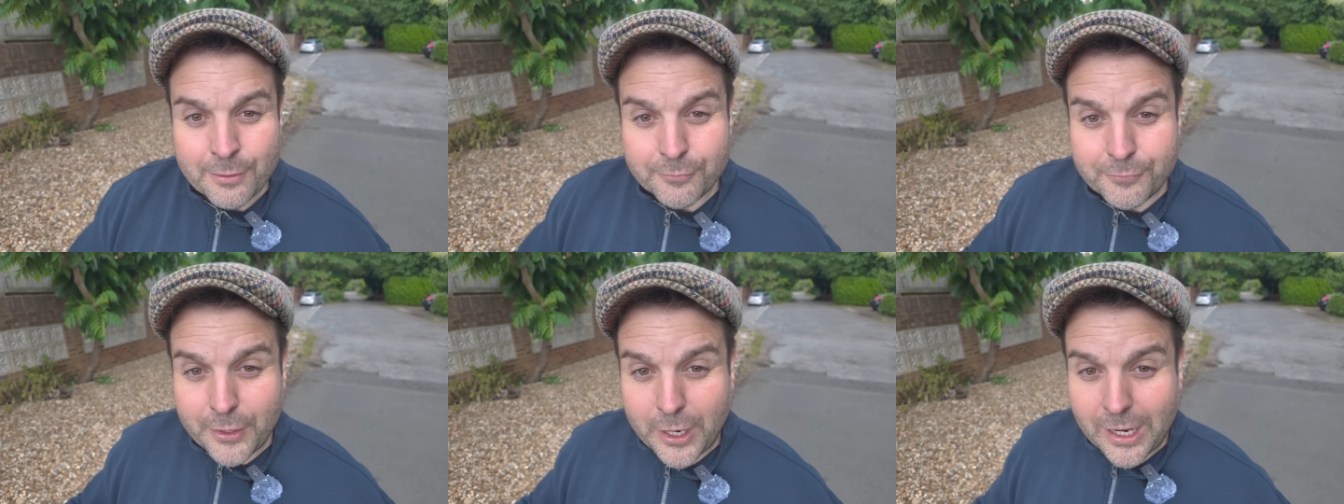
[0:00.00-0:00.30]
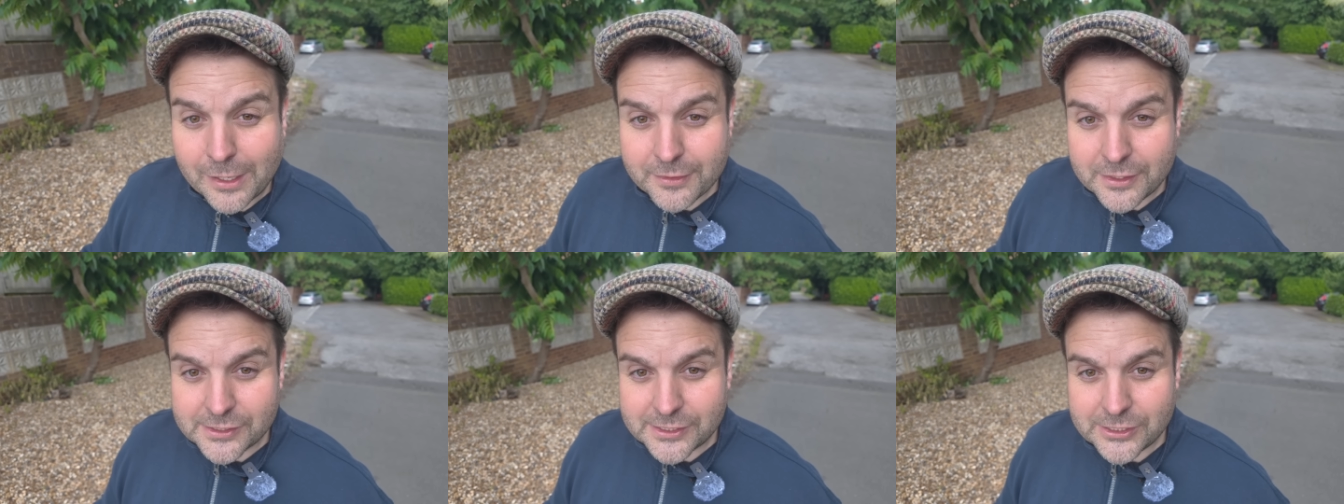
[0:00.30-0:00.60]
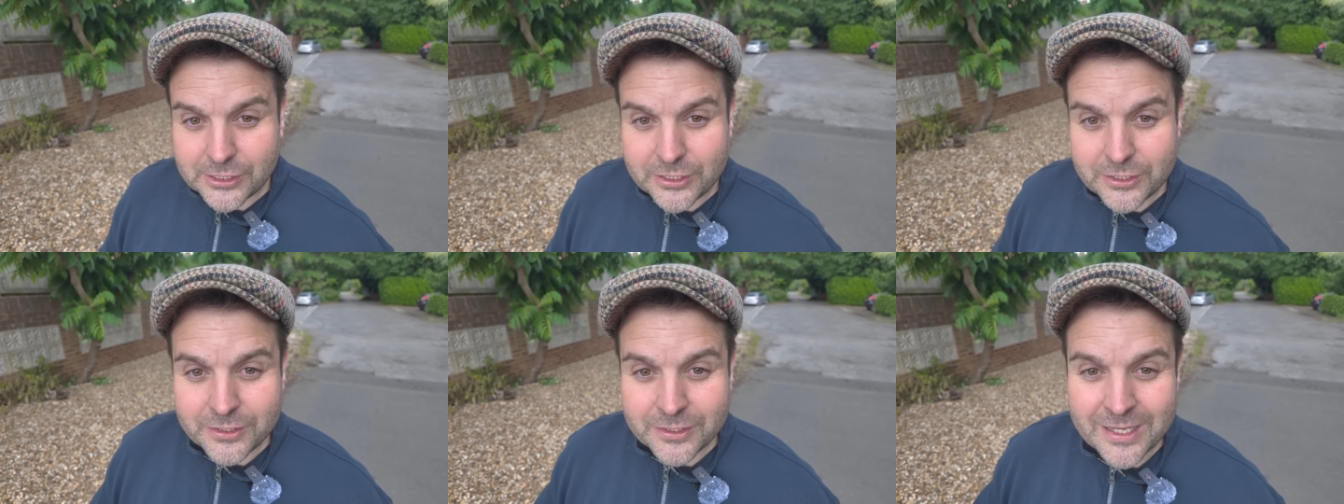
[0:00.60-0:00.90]

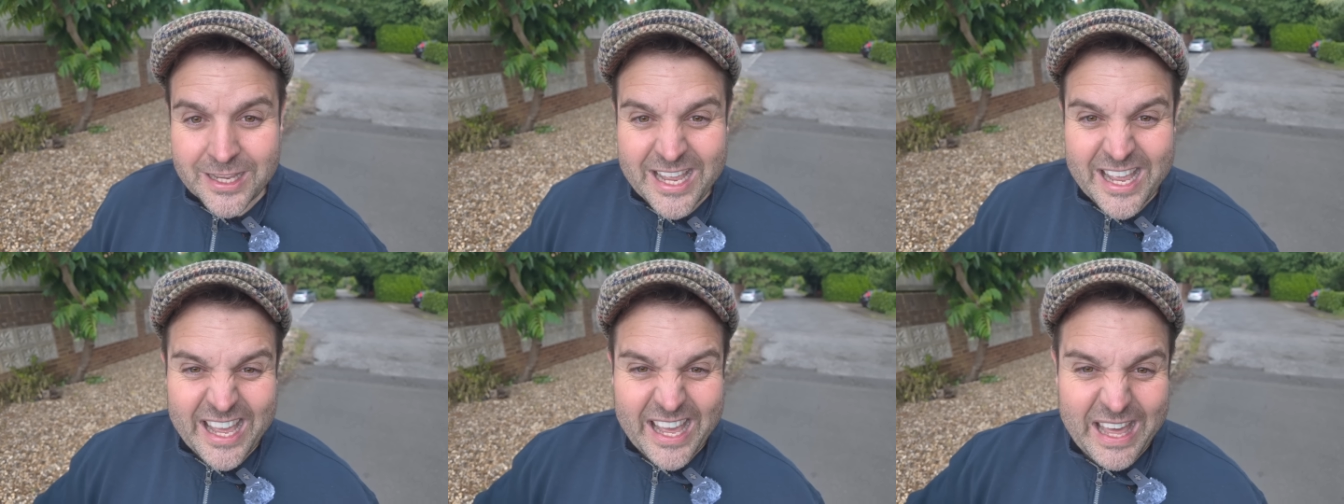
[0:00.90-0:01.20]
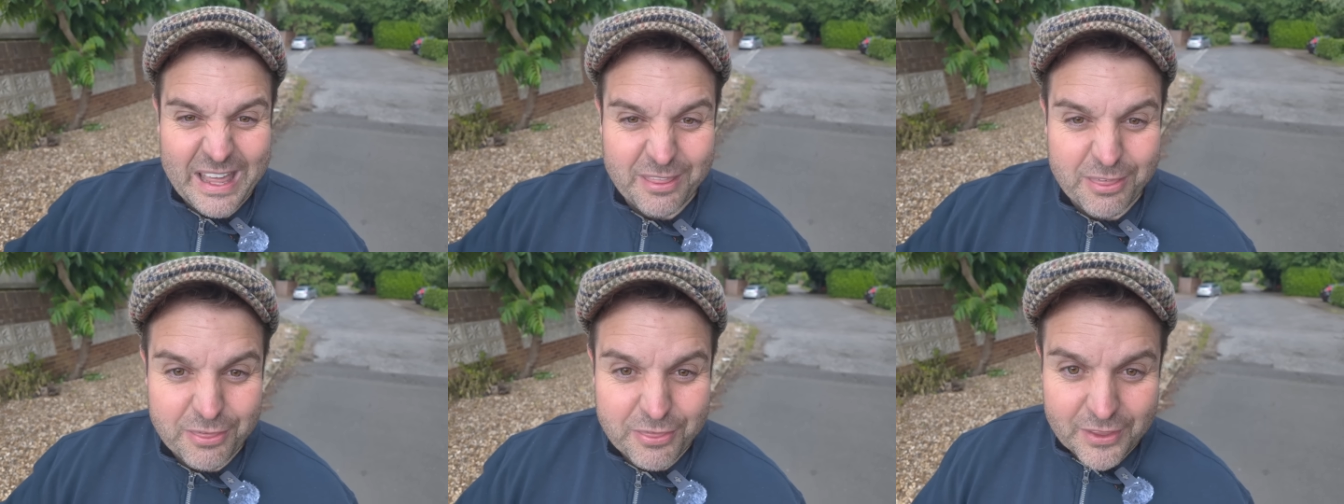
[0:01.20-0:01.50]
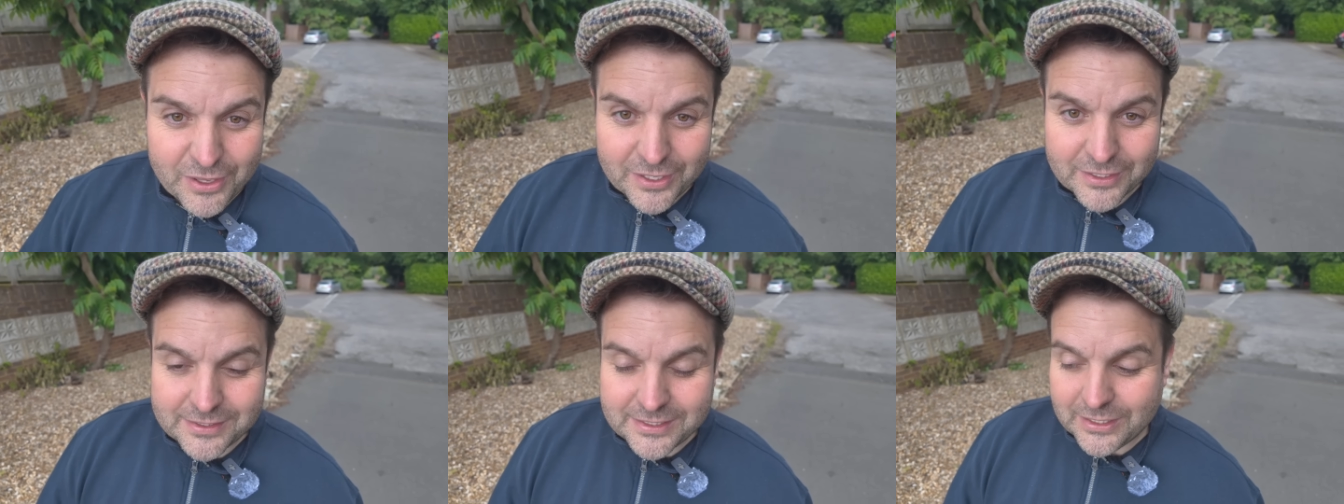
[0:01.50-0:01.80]
Vanderson at
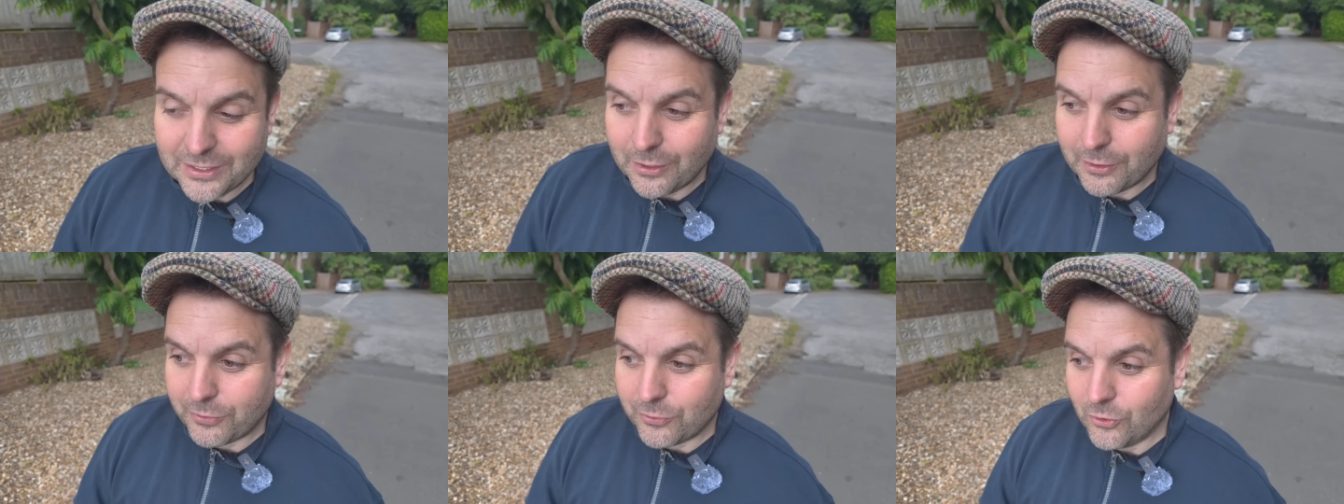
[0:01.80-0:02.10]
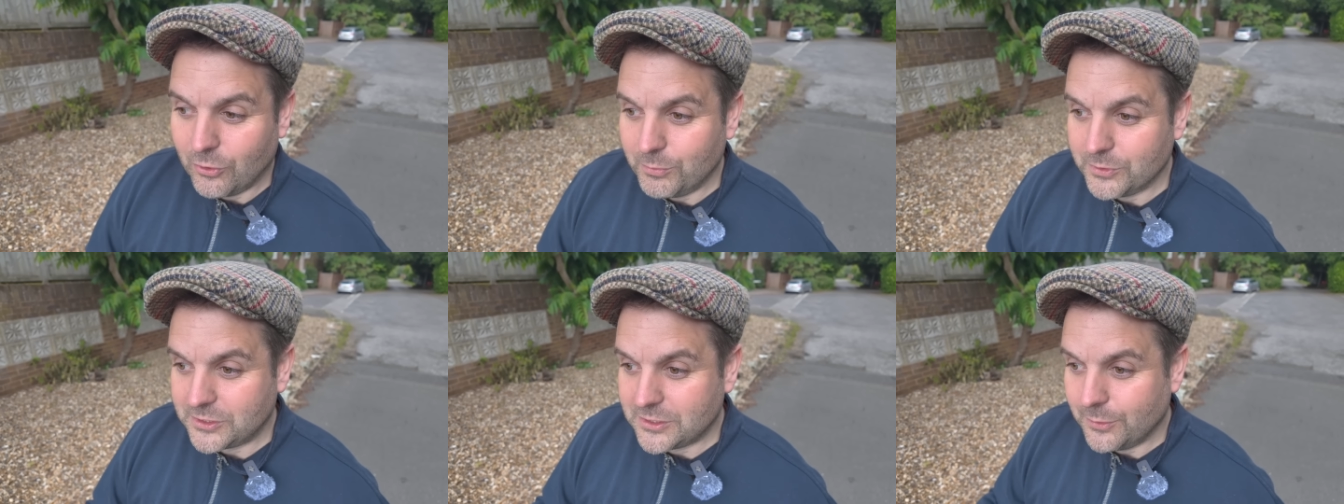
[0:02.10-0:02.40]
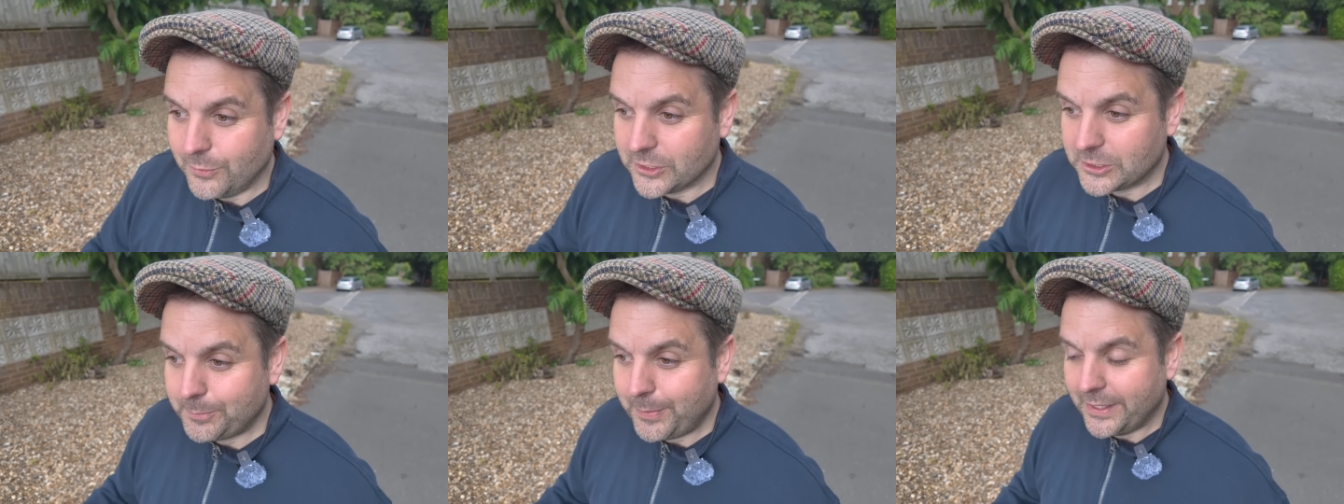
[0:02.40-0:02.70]
30, I thought was
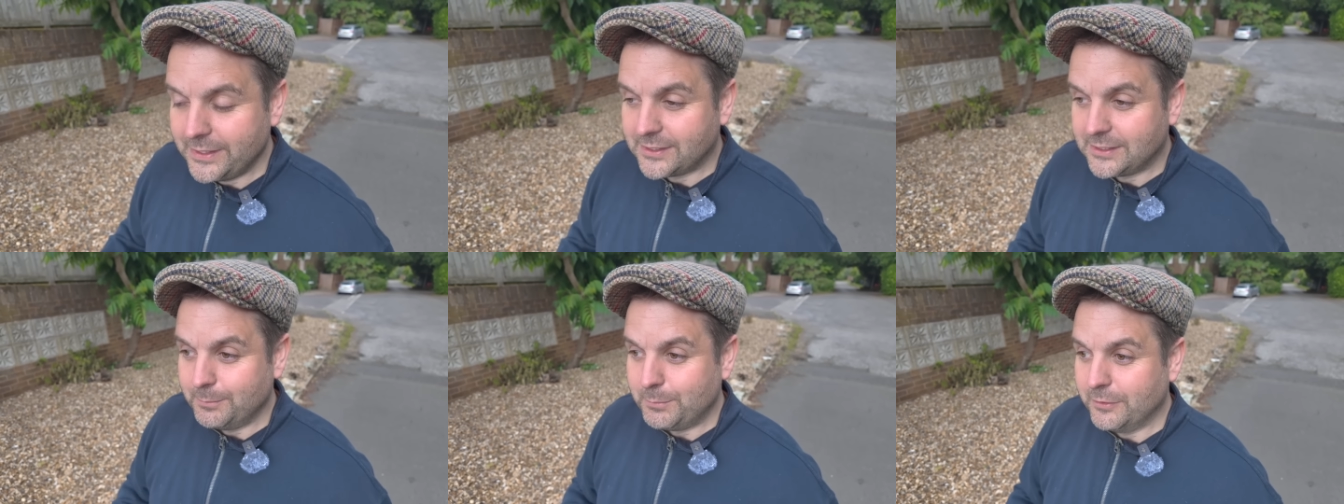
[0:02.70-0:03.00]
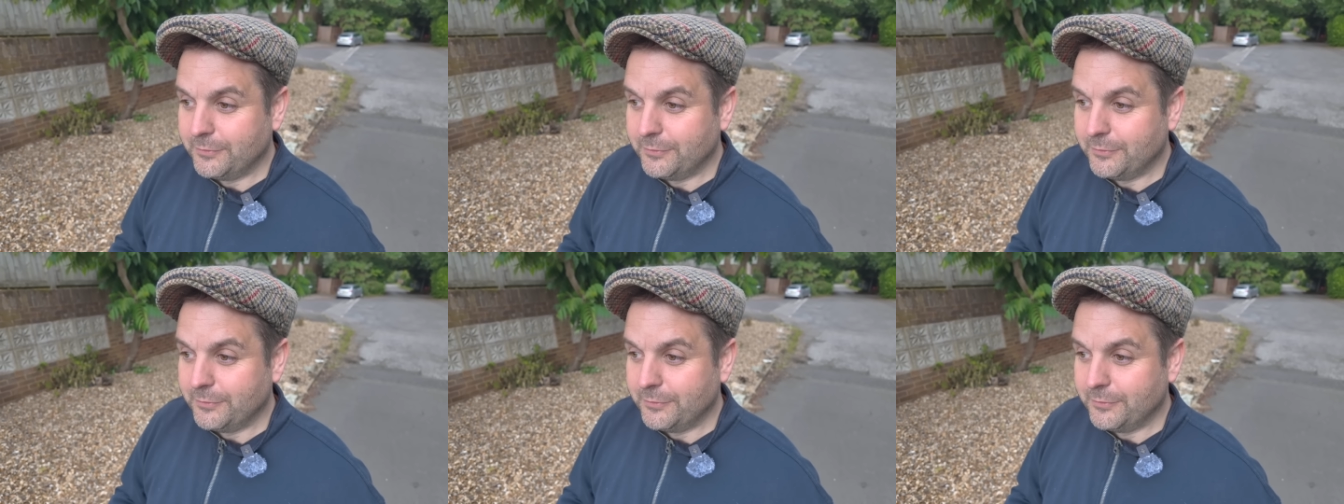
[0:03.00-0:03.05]
too expensive,